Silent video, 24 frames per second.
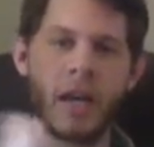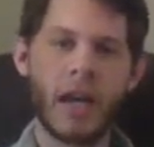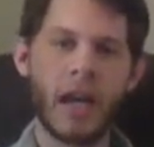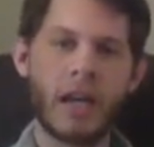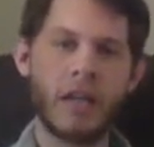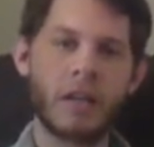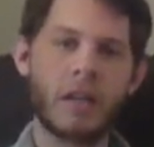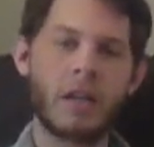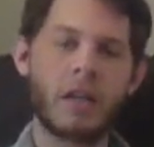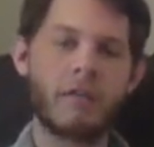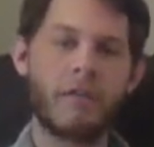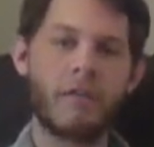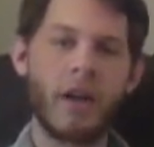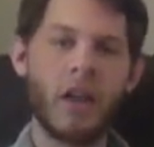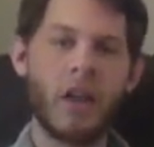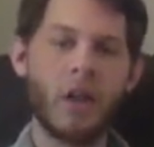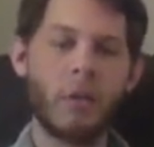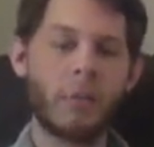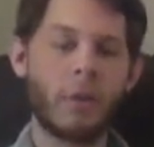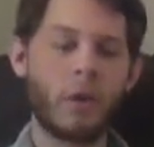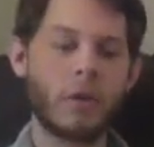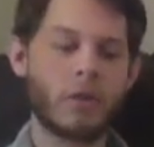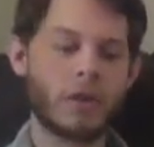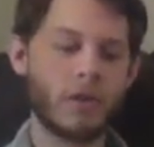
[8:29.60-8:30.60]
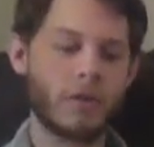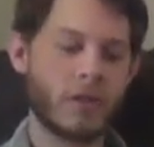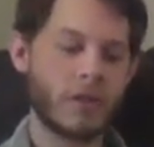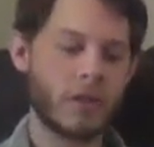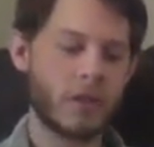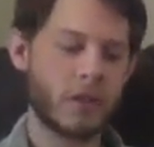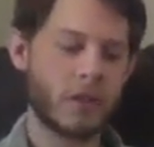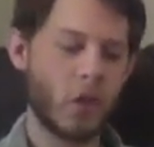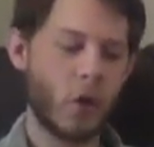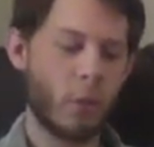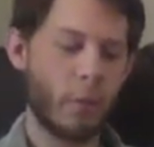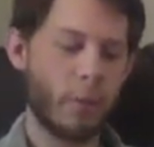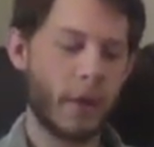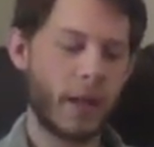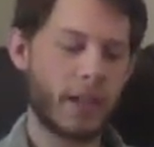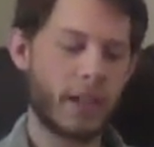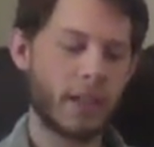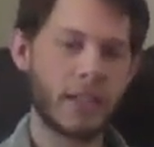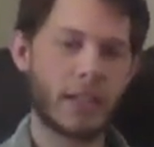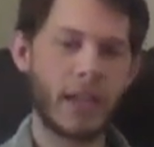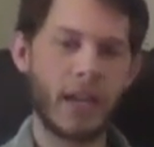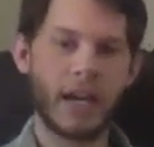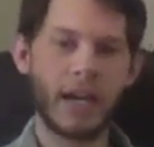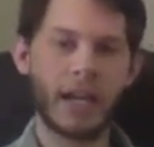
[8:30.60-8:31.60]
and the developers of this No
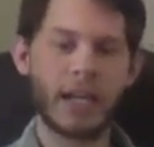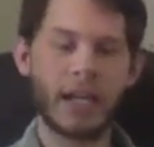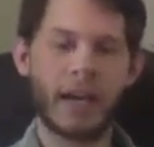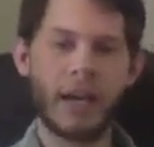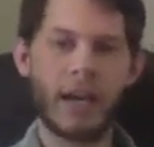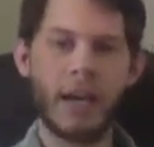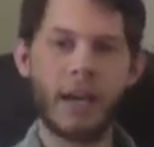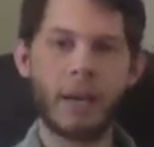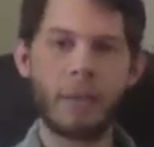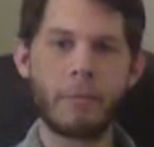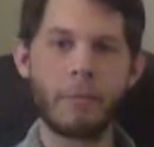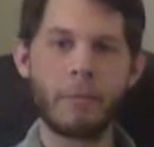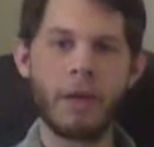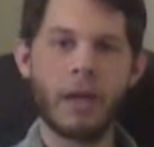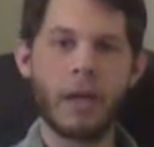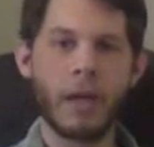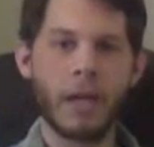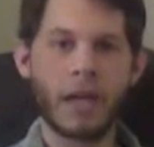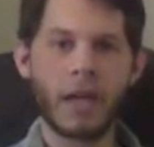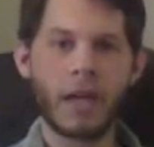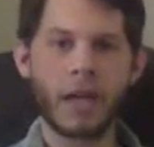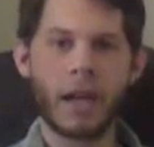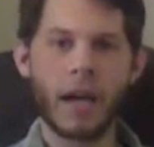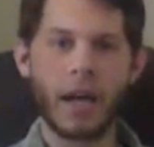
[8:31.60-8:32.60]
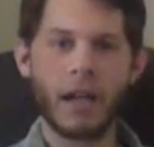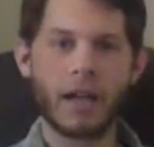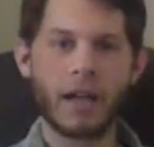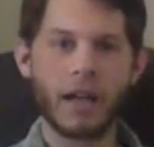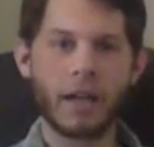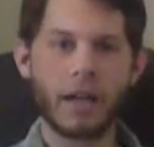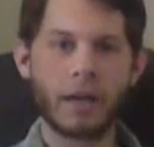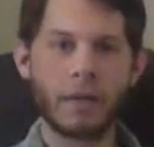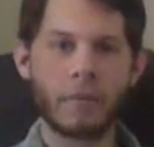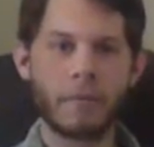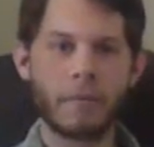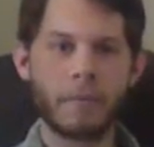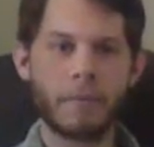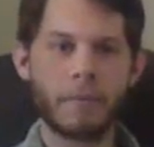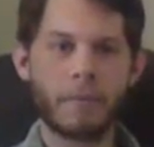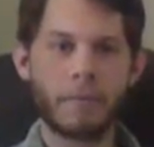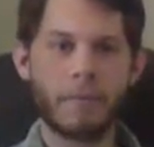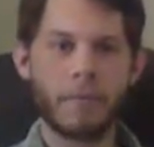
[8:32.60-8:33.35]
Man's Sky game kind of